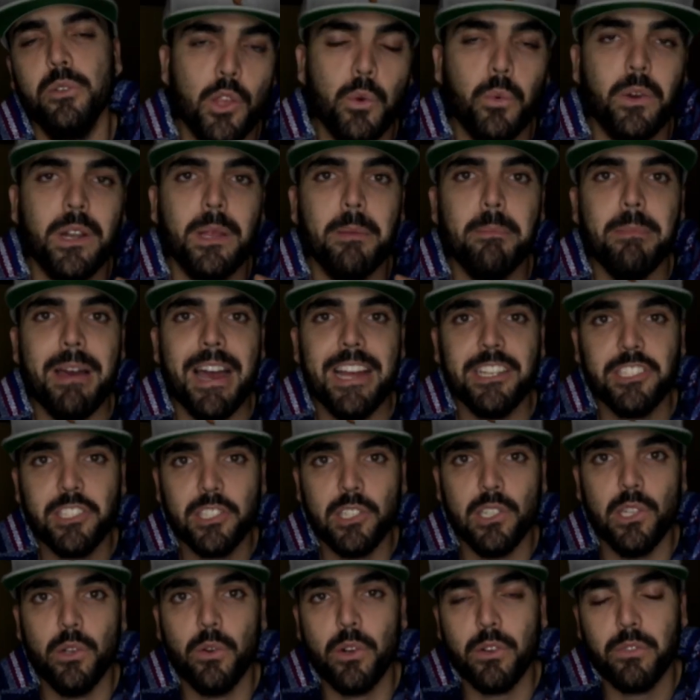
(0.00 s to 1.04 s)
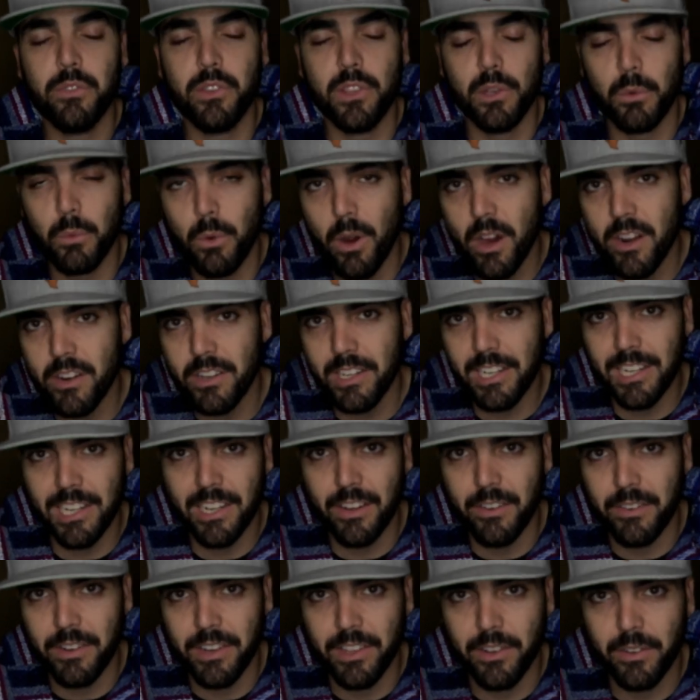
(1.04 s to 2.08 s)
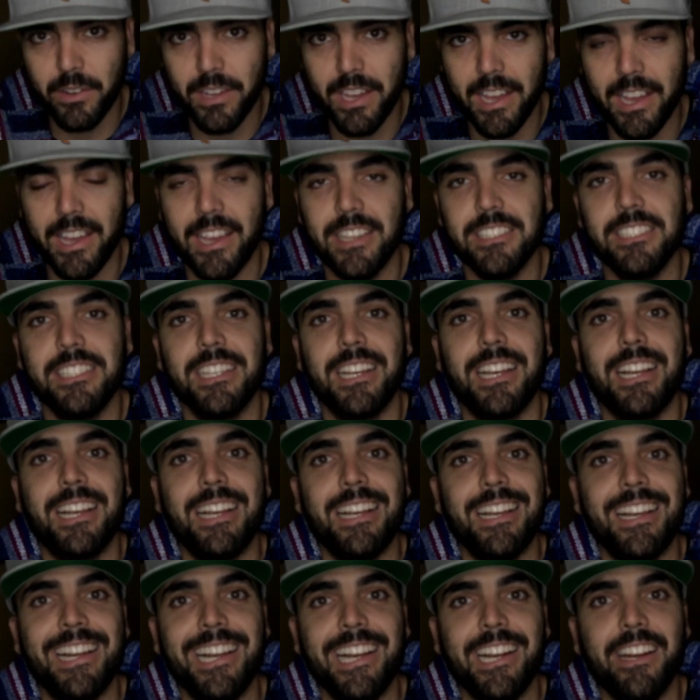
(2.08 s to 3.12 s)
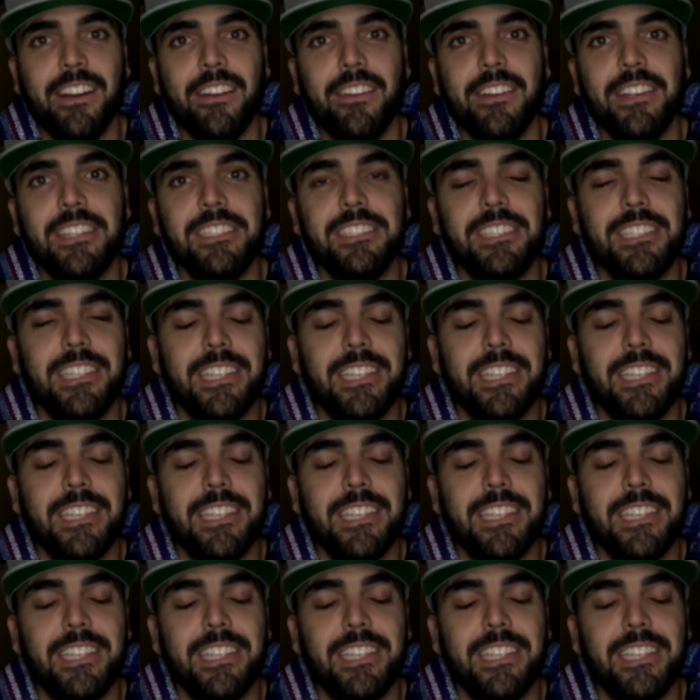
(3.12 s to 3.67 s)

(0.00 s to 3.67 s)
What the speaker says: you wanna match your lure for the water clarity, okay? Is it clear? Is it